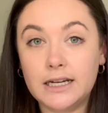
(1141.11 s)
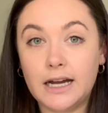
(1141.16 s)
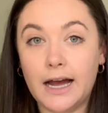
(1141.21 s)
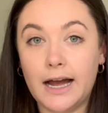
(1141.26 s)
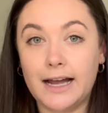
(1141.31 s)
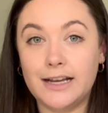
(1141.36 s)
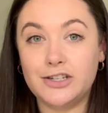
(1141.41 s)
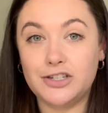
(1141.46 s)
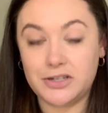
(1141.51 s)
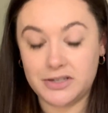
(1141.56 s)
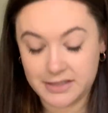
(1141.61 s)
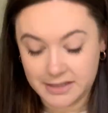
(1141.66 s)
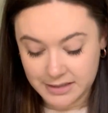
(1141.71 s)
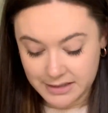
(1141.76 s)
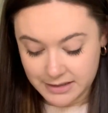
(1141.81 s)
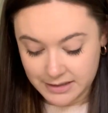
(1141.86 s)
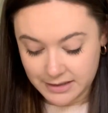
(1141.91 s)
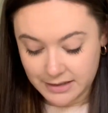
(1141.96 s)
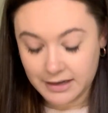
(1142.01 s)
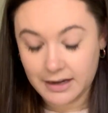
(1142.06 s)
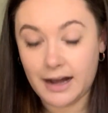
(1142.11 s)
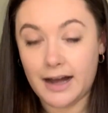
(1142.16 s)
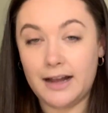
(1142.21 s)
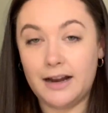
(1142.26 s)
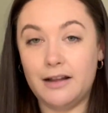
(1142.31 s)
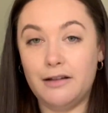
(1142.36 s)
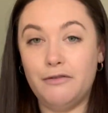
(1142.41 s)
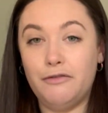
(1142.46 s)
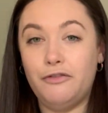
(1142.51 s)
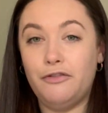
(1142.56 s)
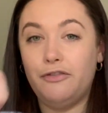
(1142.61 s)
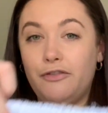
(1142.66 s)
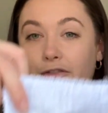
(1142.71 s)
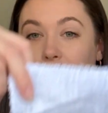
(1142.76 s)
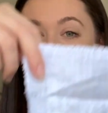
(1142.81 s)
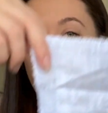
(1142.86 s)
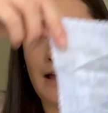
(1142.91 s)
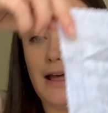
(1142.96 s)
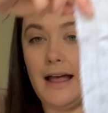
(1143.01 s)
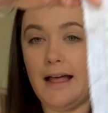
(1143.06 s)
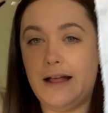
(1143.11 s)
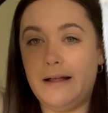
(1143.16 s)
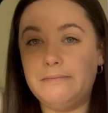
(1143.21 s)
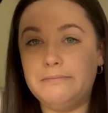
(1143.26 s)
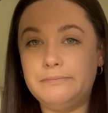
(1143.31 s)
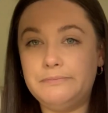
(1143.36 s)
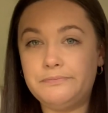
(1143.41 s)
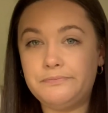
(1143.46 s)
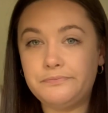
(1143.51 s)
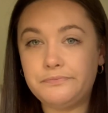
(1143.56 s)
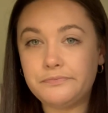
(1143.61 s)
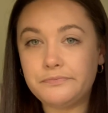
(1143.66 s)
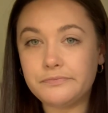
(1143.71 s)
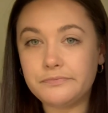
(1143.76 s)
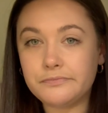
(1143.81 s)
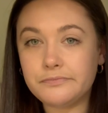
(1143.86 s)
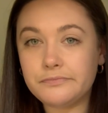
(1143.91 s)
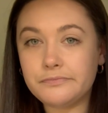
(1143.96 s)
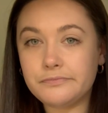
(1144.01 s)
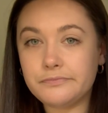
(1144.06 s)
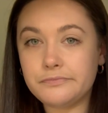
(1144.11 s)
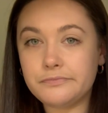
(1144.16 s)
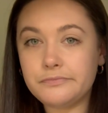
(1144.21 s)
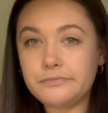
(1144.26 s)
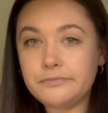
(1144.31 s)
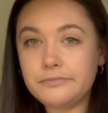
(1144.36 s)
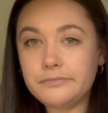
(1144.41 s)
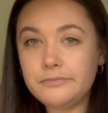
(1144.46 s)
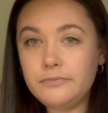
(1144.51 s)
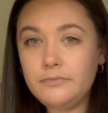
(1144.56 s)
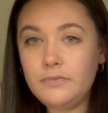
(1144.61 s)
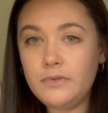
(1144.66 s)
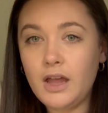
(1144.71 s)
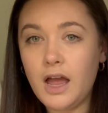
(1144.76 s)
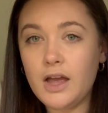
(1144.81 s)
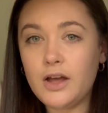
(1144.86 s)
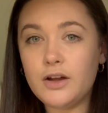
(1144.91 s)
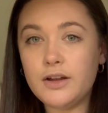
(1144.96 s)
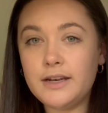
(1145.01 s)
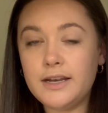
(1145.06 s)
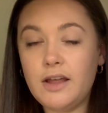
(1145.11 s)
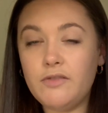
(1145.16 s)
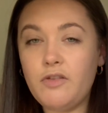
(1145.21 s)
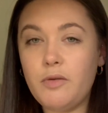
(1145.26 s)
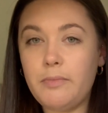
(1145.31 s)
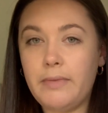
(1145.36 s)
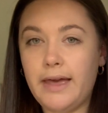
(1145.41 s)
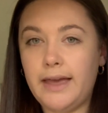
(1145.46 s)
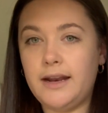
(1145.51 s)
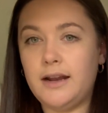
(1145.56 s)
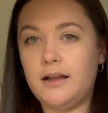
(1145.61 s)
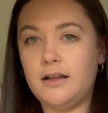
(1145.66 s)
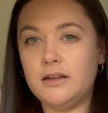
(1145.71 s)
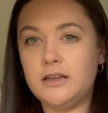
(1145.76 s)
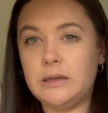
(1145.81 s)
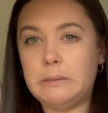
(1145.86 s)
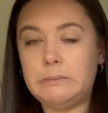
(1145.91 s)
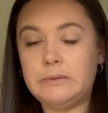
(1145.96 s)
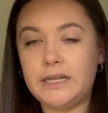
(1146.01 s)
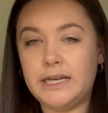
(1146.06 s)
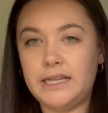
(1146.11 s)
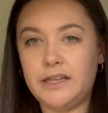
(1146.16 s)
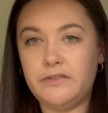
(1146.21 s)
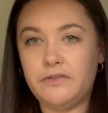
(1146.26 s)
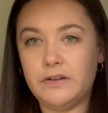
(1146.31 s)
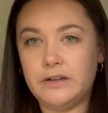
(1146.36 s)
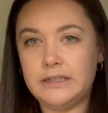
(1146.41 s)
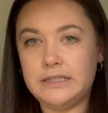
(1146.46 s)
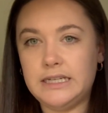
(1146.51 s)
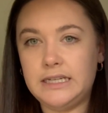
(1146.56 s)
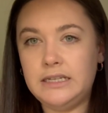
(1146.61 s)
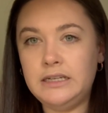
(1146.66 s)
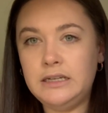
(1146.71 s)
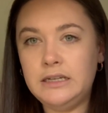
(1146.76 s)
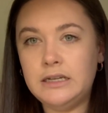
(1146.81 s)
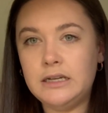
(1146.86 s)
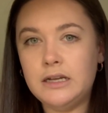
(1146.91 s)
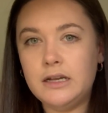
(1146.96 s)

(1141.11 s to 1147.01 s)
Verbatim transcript: I just kind of, um, I got Never Made Up completely filled in.